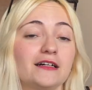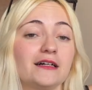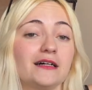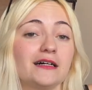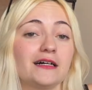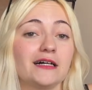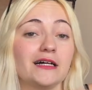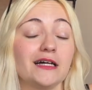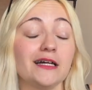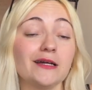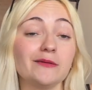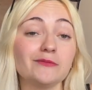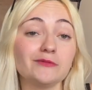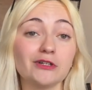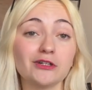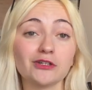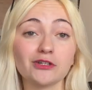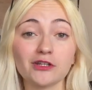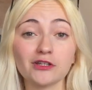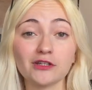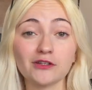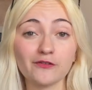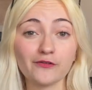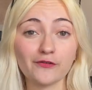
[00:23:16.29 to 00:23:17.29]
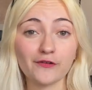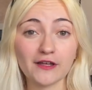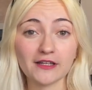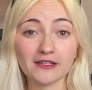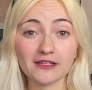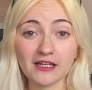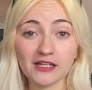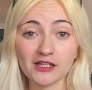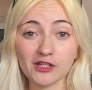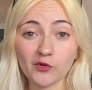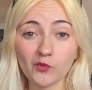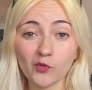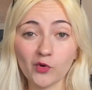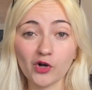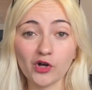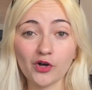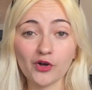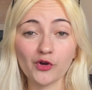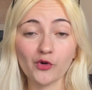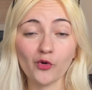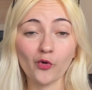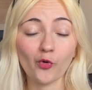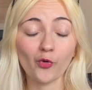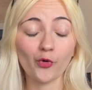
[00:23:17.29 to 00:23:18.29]
I'm not gonna defend
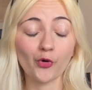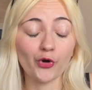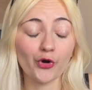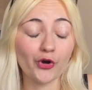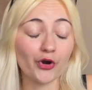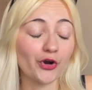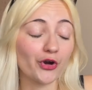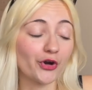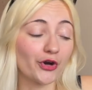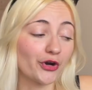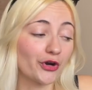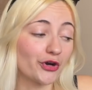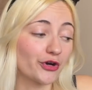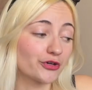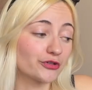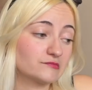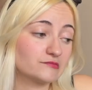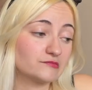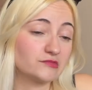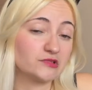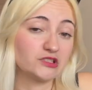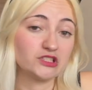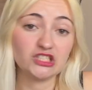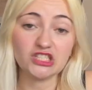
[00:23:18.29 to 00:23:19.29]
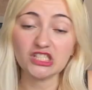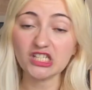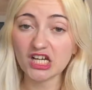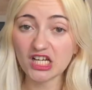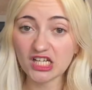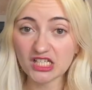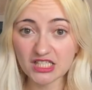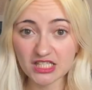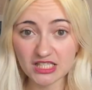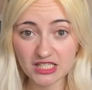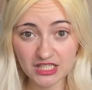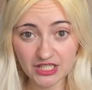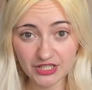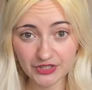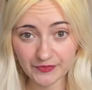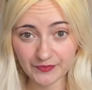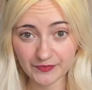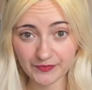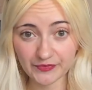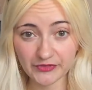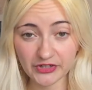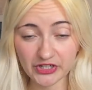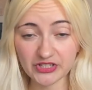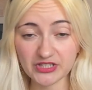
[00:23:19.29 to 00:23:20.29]
anyone or judge
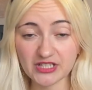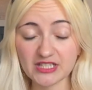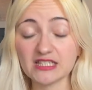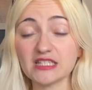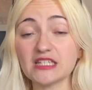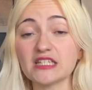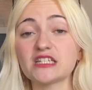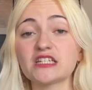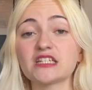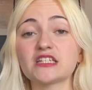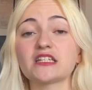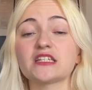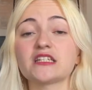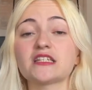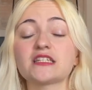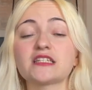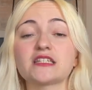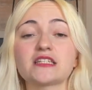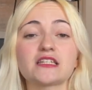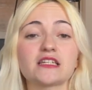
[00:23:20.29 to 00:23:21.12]
their decisions,